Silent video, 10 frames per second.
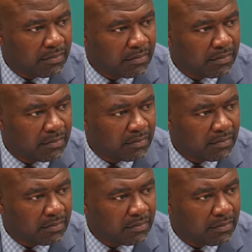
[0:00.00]
just the
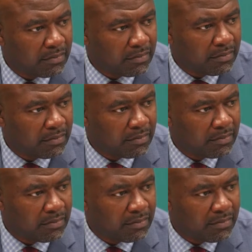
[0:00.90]
first ten
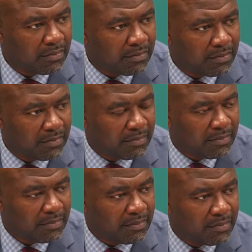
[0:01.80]
minutes or so, I mean,
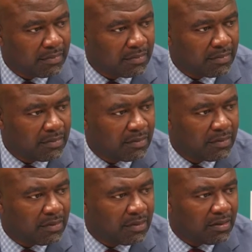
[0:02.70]
that started off
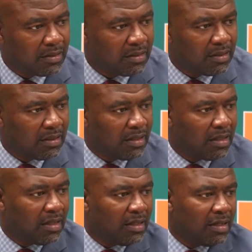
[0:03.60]
with that.
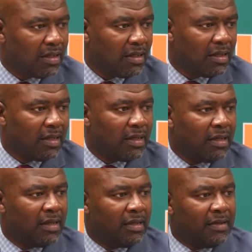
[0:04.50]
Was the team
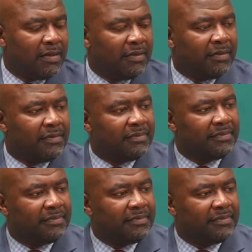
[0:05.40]
just hesitant?